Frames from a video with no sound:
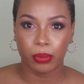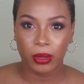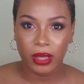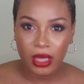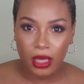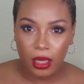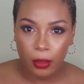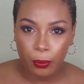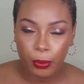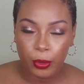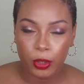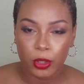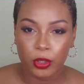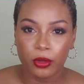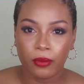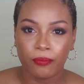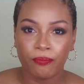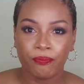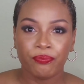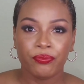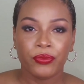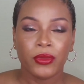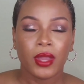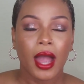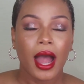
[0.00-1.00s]
people,
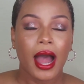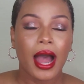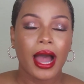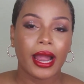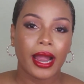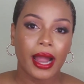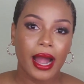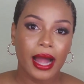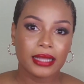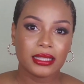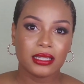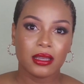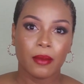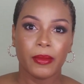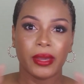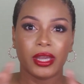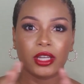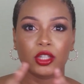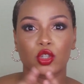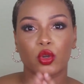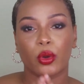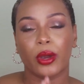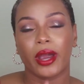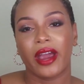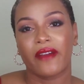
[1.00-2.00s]
I had to
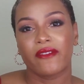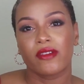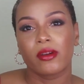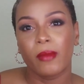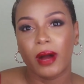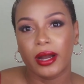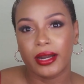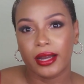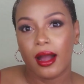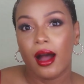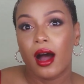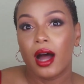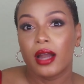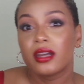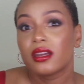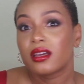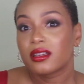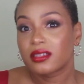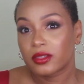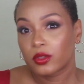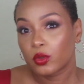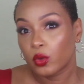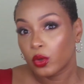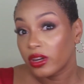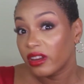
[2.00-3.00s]
make sure everybody
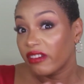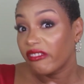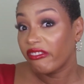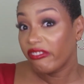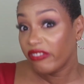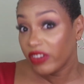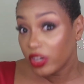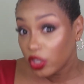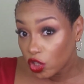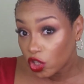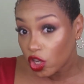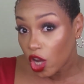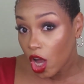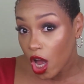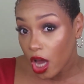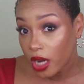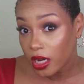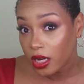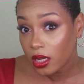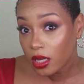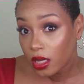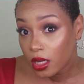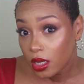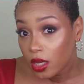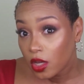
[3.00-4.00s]
understood the
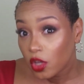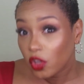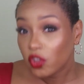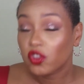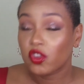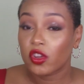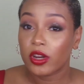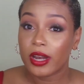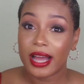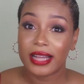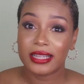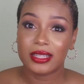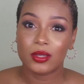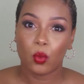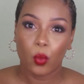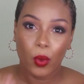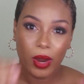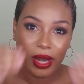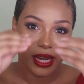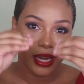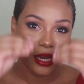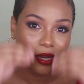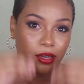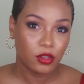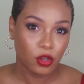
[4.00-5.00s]
vision, so that
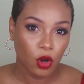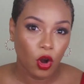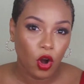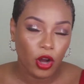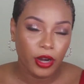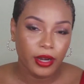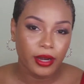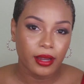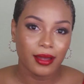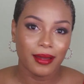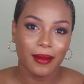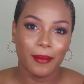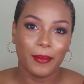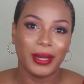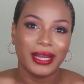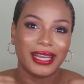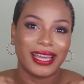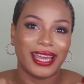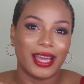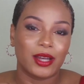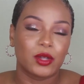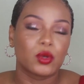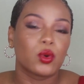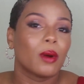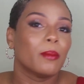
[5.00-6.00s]
when it's done, I
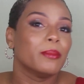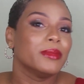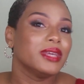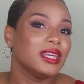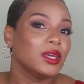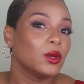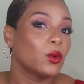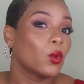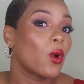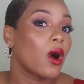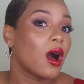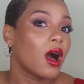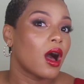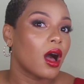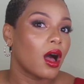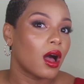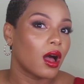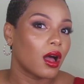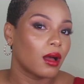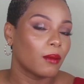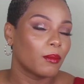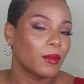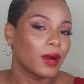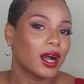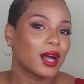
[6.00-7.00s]
get what me
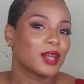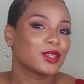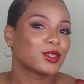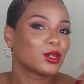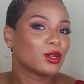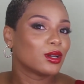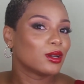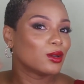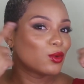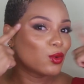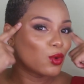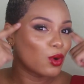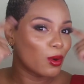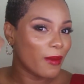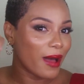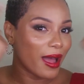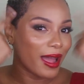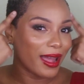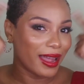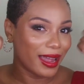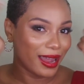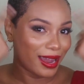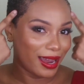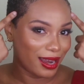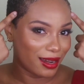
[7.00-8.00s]
want, because I don't know my
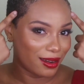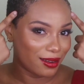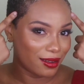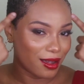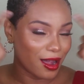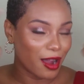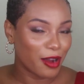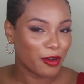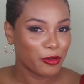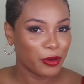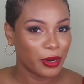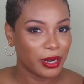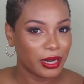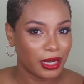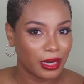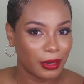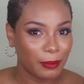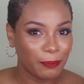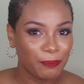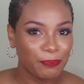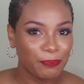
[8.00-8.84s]
head already.